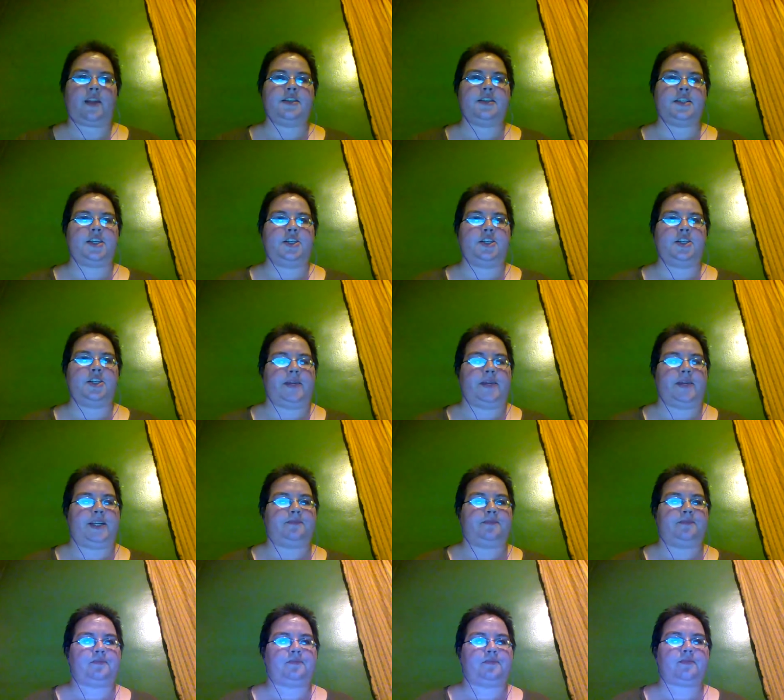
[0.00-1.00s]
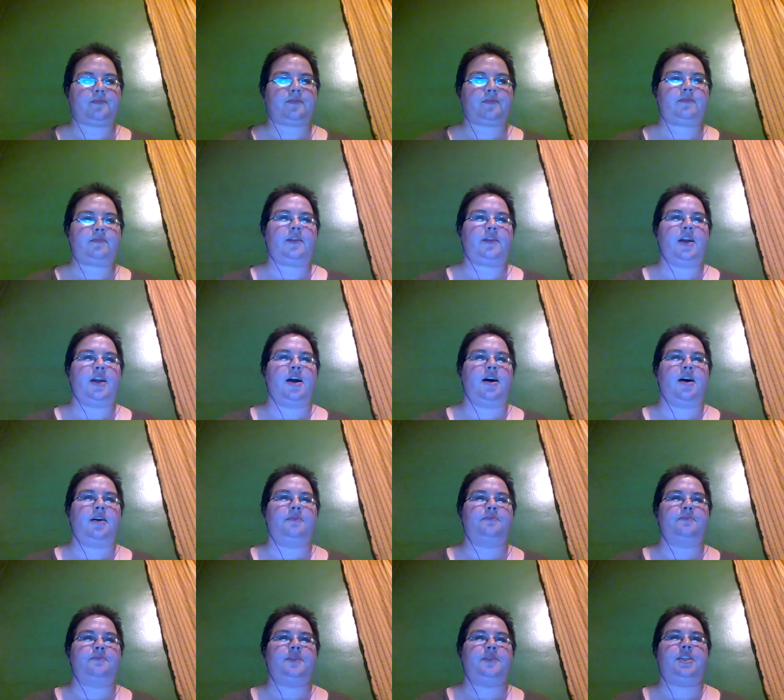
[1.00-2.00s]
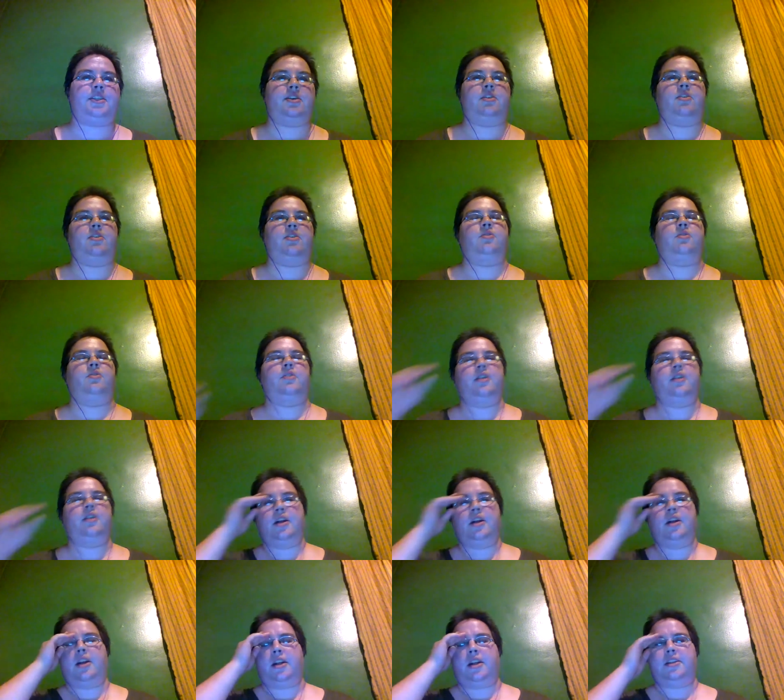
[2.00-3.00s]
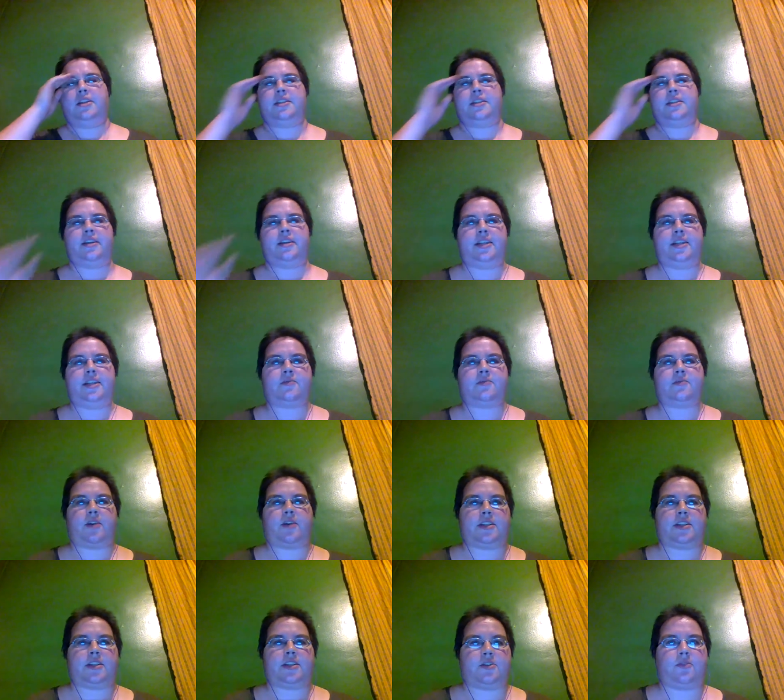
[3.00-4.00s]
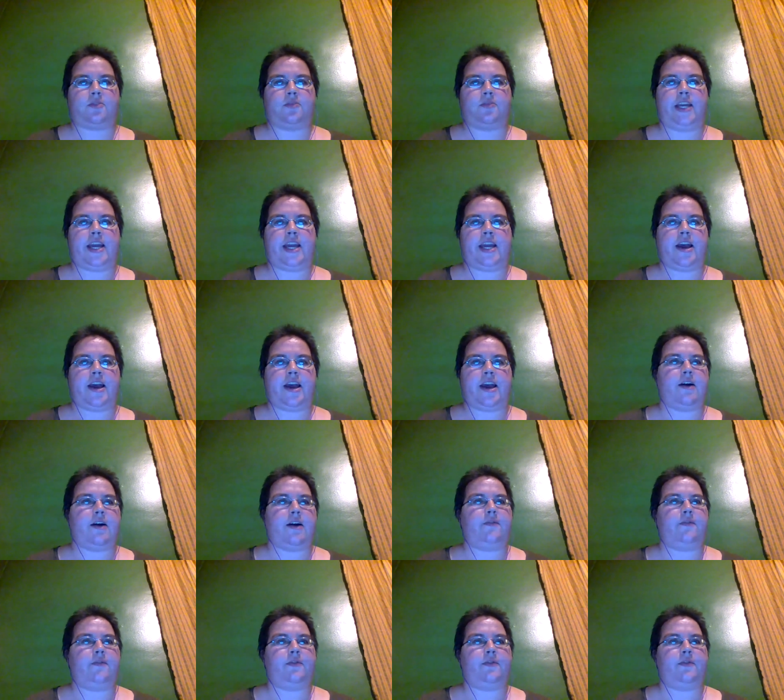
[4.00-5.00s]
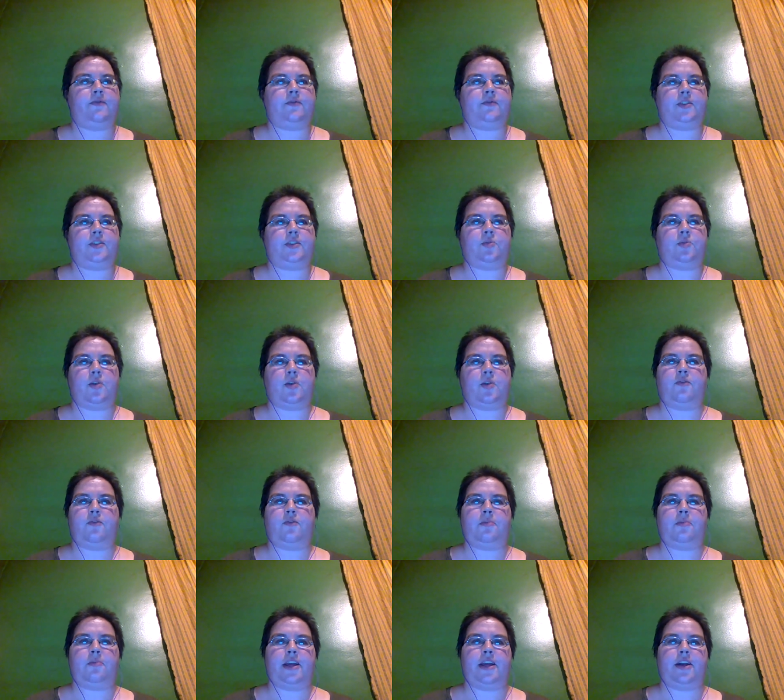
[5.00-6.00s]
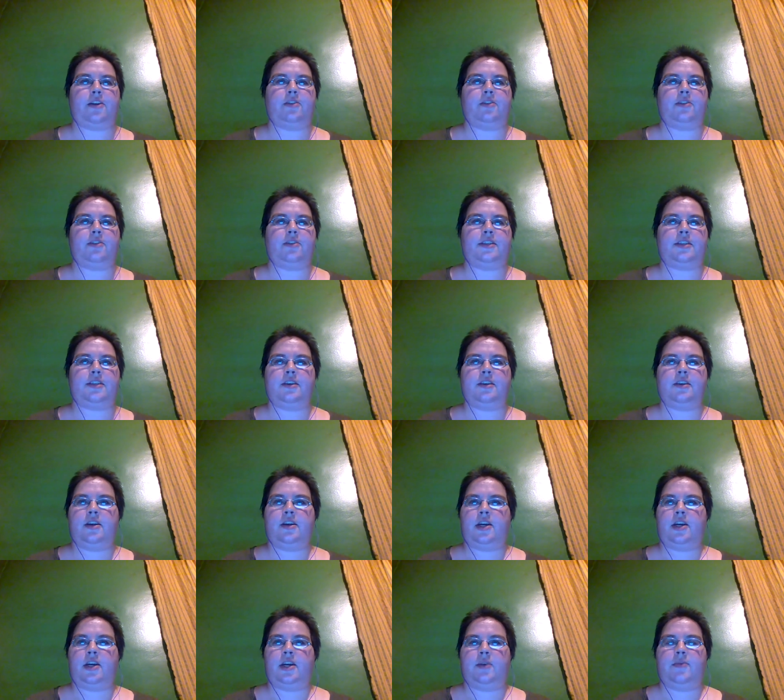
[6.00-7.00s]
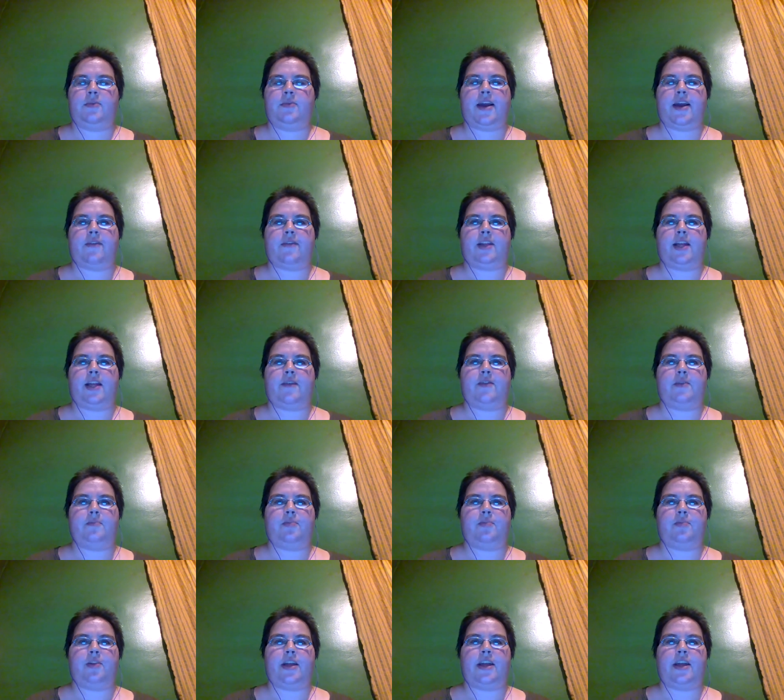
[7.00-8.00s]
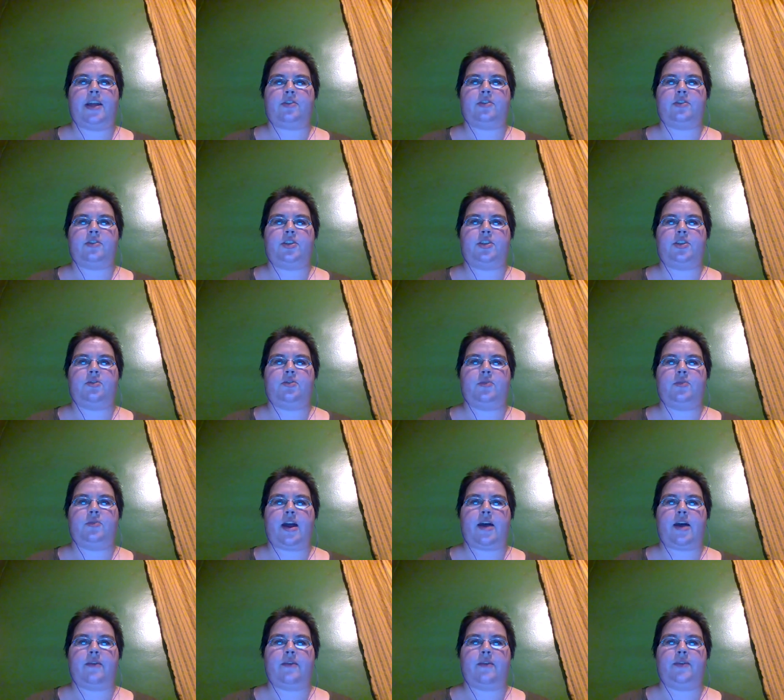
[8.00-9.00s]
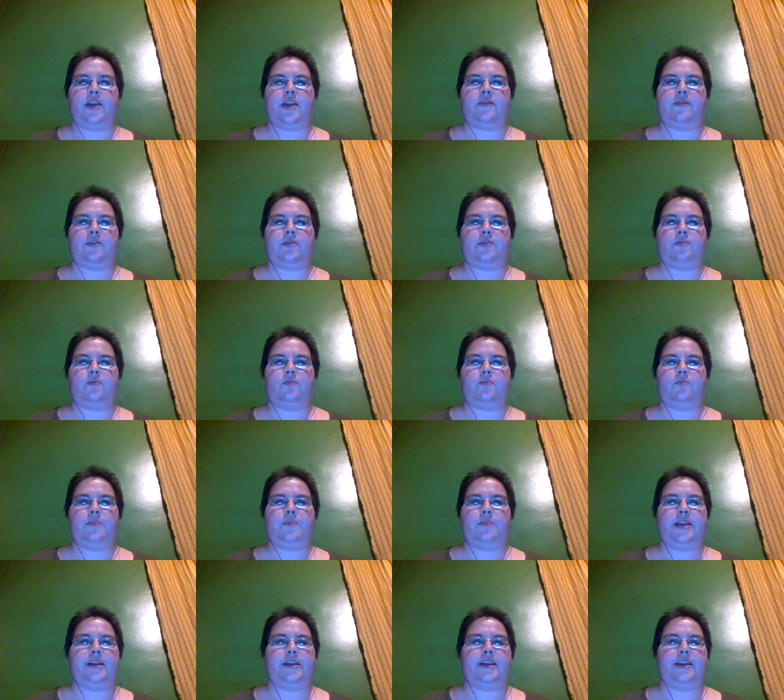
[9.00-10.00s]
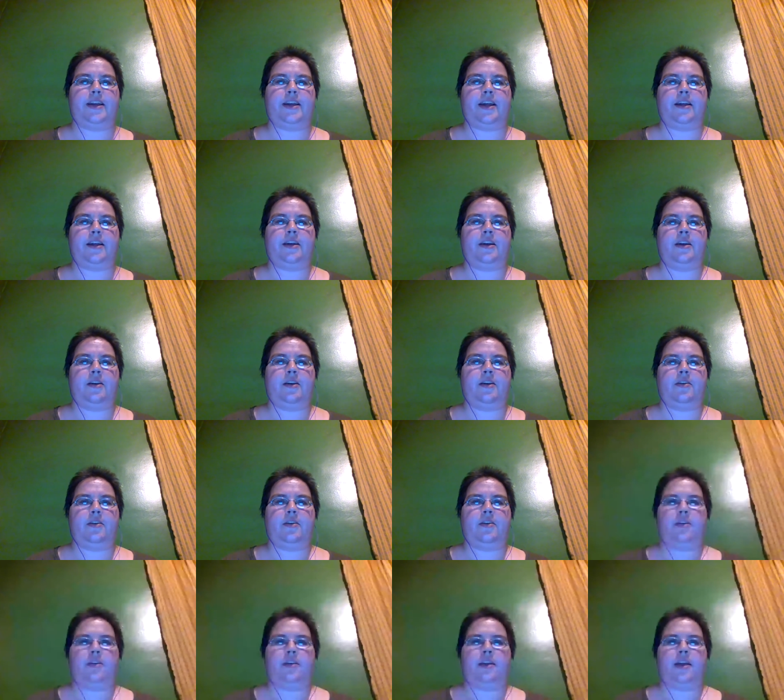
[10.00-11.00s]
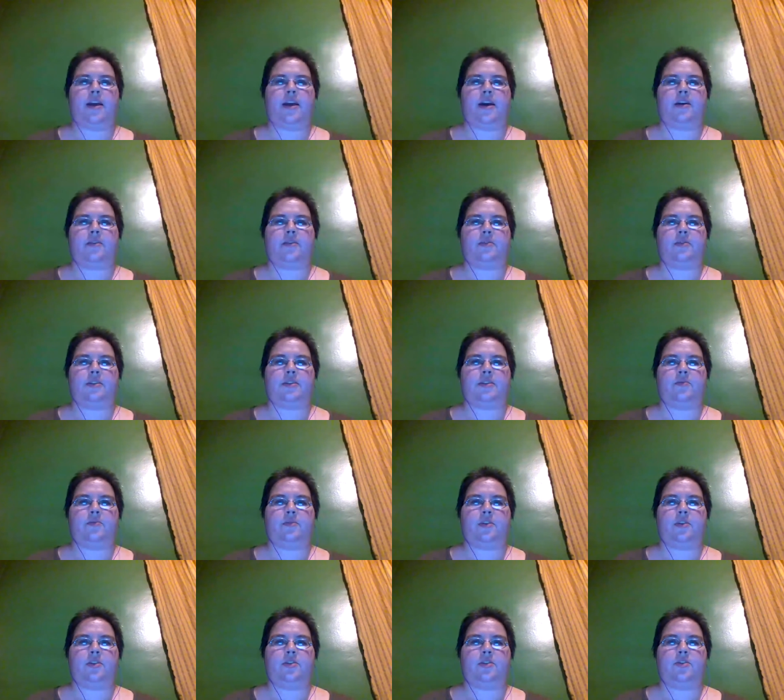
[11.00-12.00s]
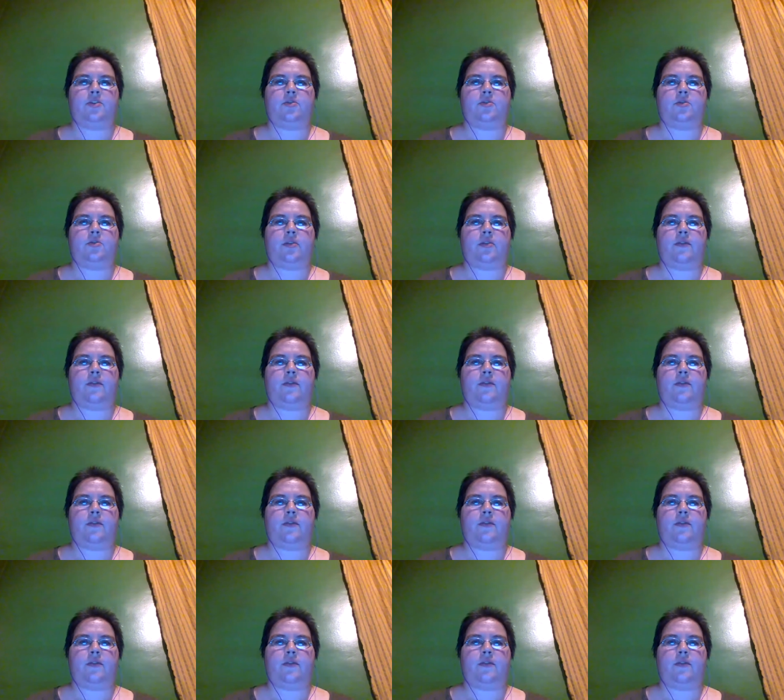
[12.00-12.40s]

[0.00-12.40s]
Excuse me. Um, so in this latest roster, we have 24 players. We have 11 players who have never been, yeah, is it one, two?